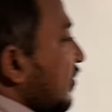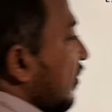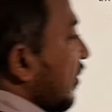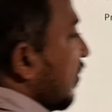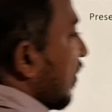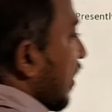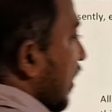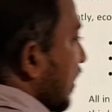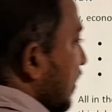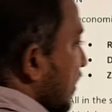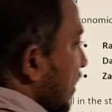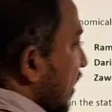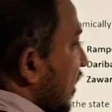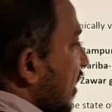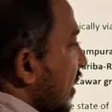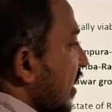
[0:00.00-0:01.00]
in Bhilwara
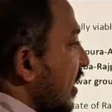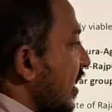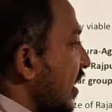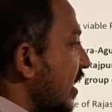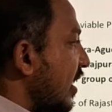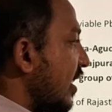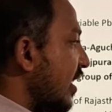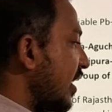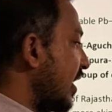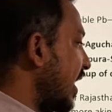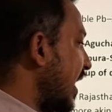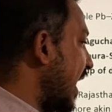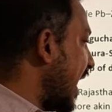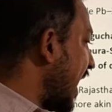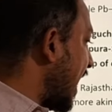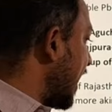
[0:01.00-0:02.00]
district,
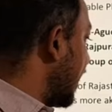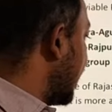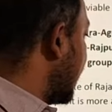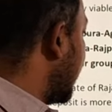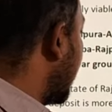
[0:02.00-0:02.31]
and